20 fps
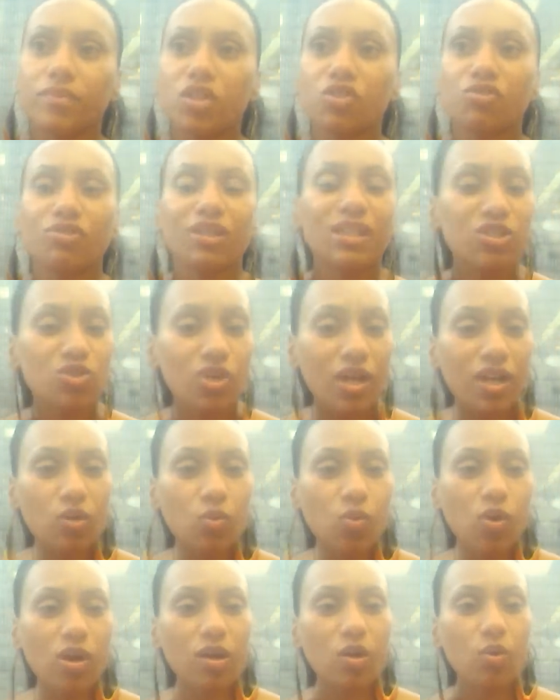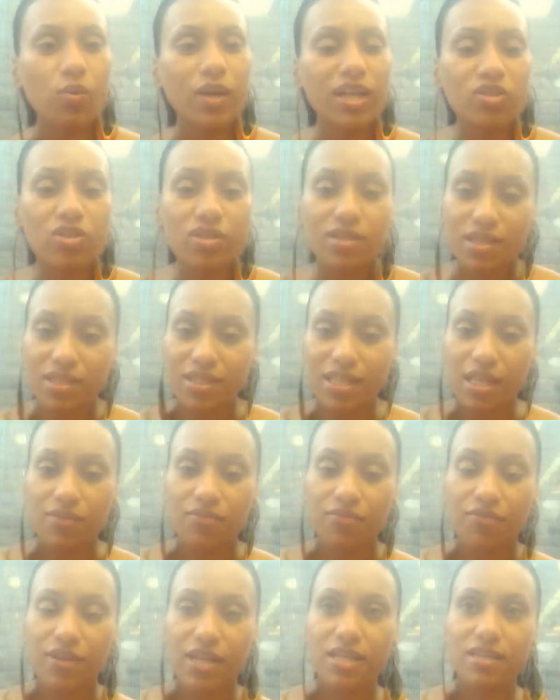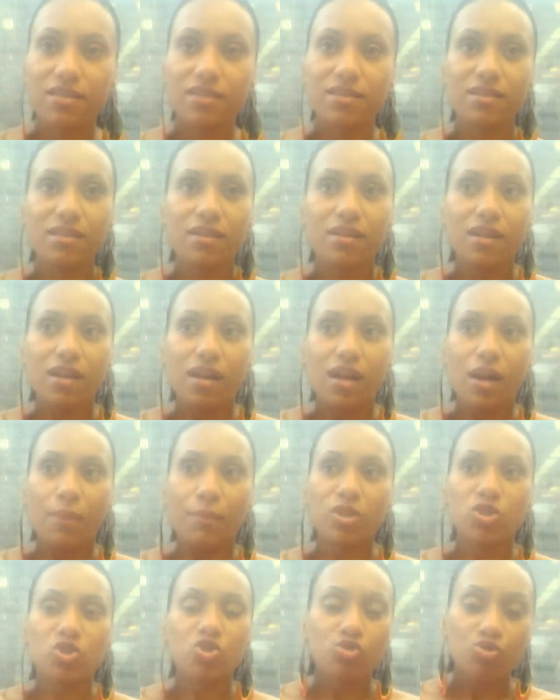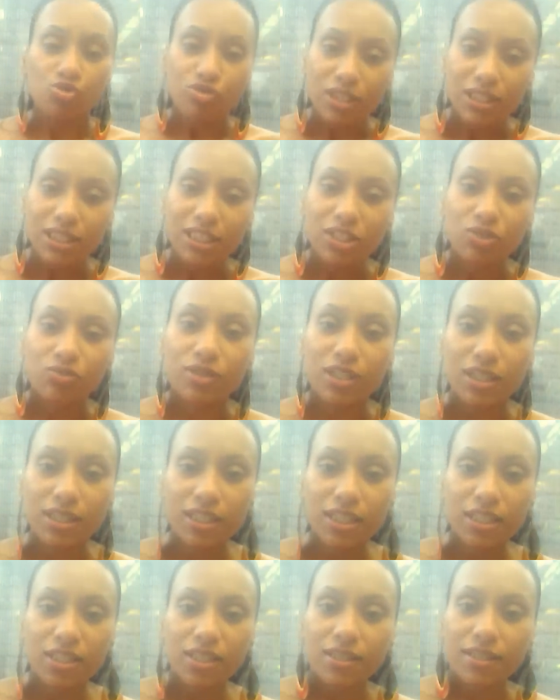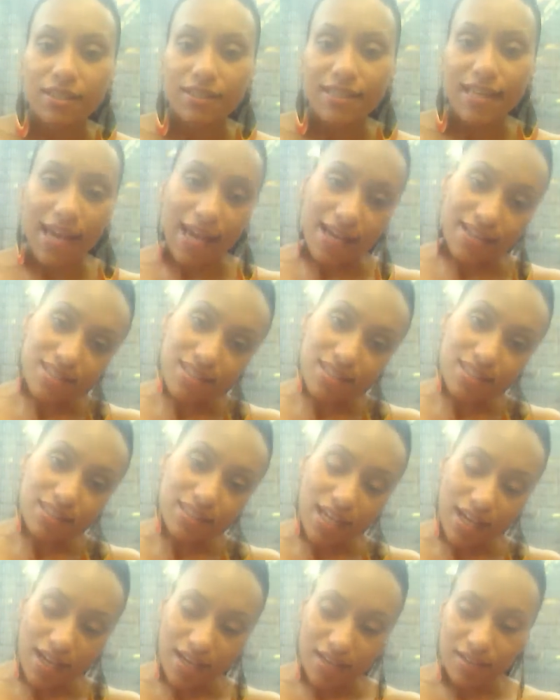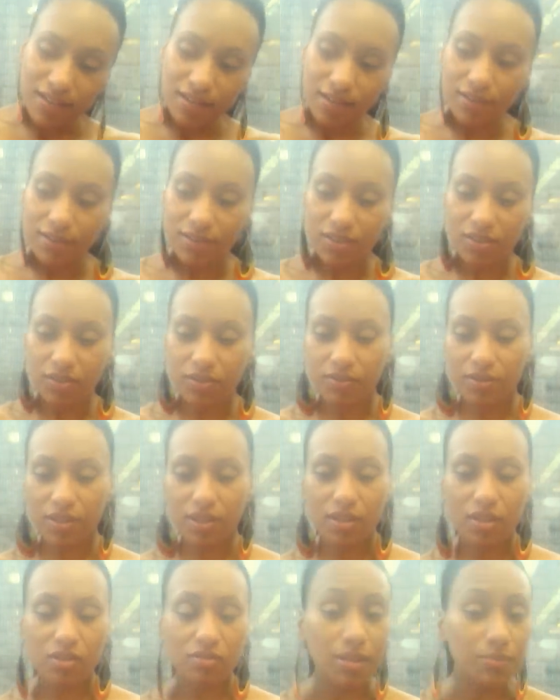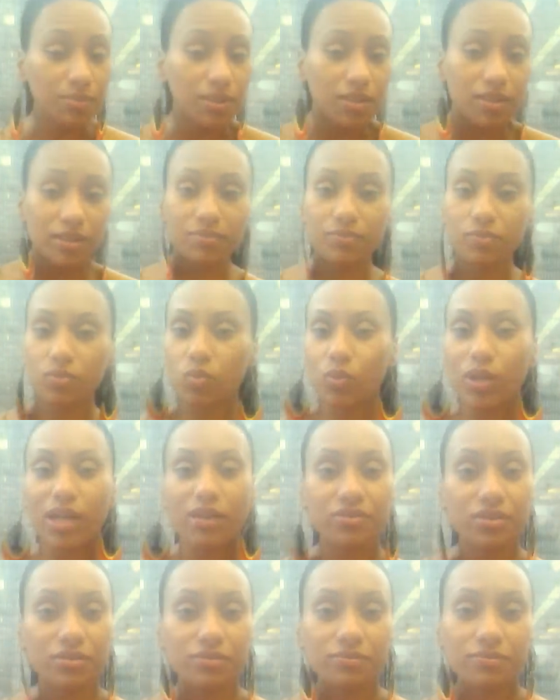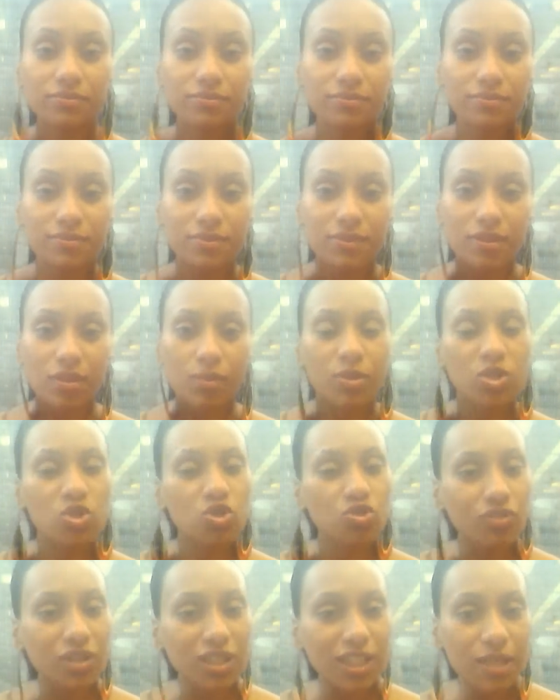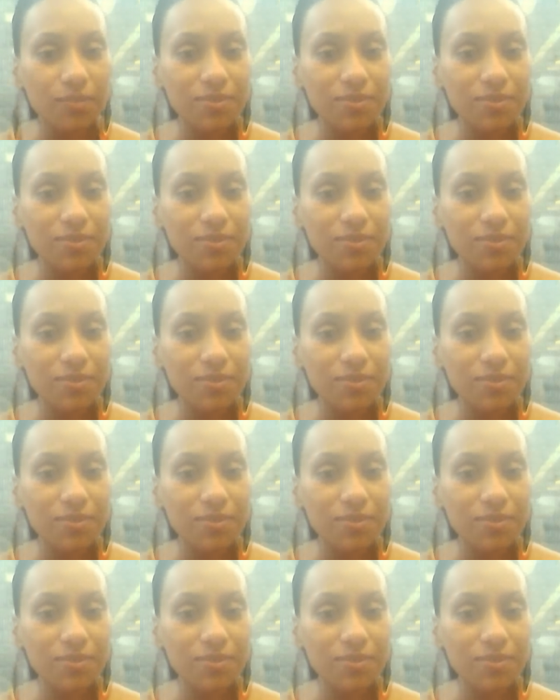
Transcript: you're really trying to walk away just to save face, but you're really, really acting like, you know, I'm good, whatever. But you're really